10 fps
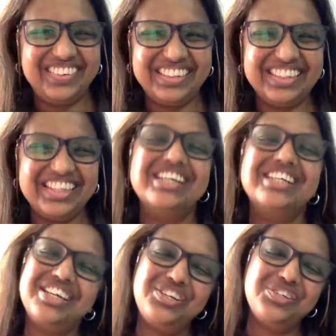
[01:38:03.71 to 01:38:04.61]
right.
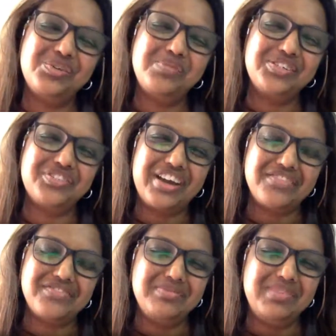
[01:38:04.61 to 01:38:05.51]
Thank you so much for
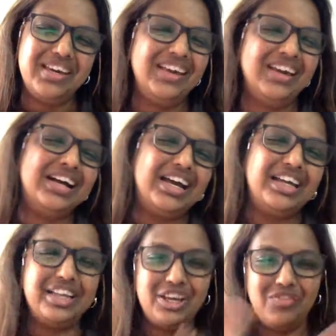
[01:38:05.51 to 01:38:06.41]
having me,
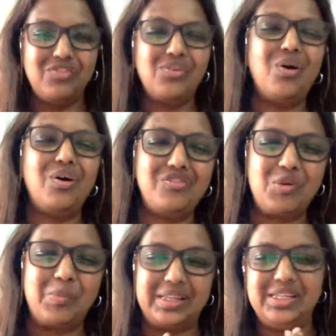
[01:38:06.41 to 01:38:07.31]
and thank you all
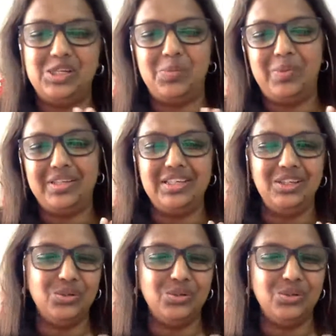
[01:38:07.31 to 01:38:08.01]
for participating.